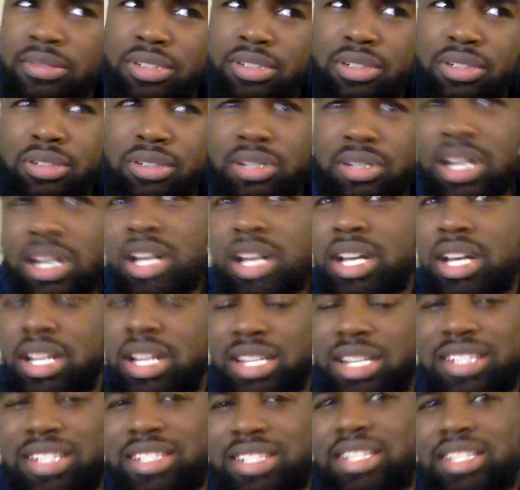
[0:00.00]
So
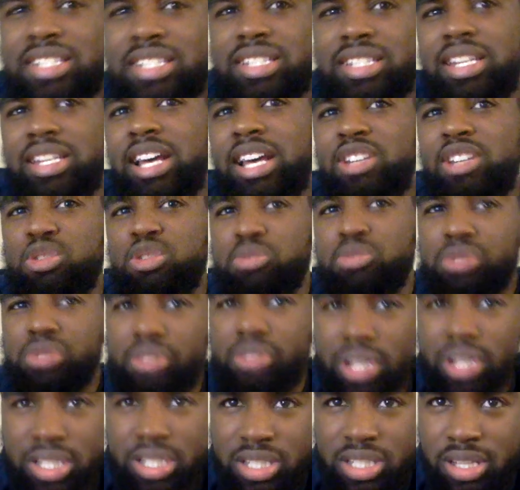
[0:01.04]
this is just a natural
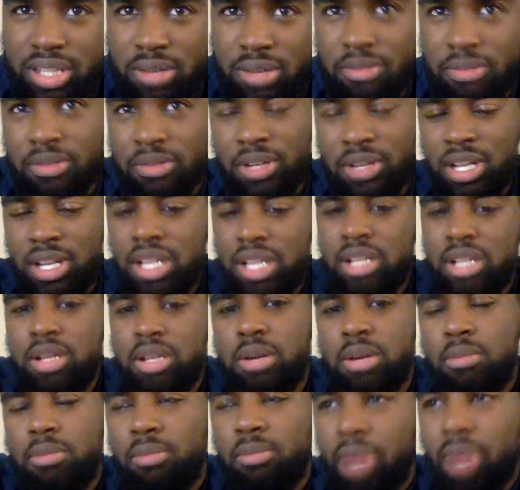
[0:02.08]
progression of
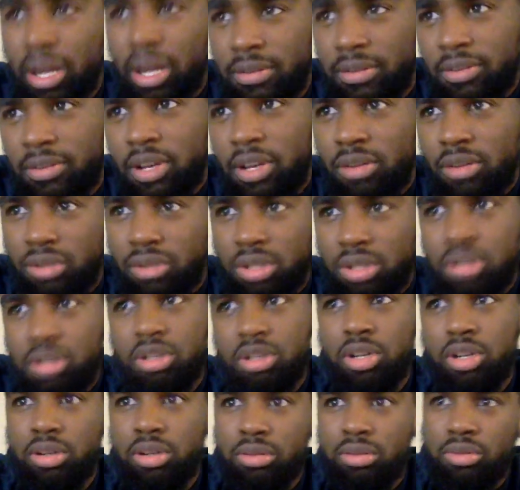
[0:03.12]
my favorite,
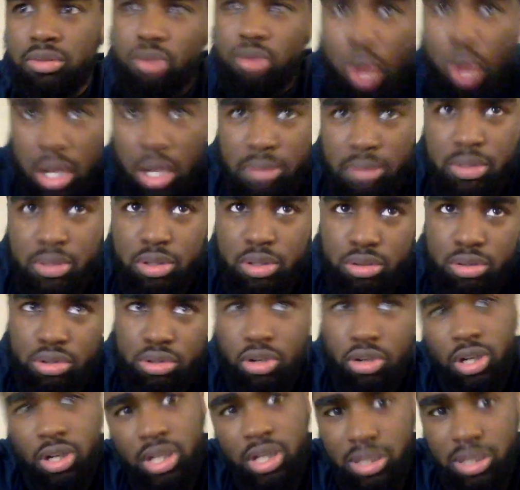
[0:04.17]
grimy New
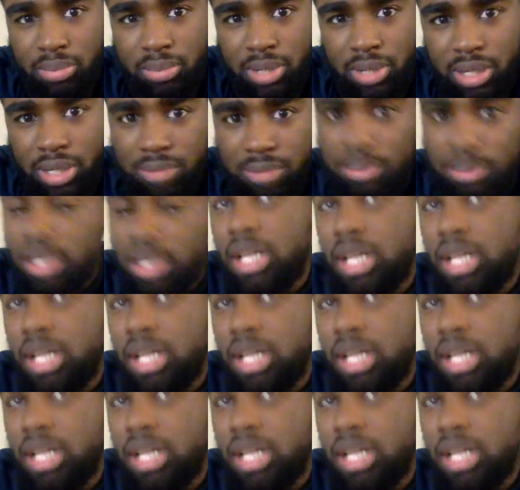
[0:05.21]
York hip hop,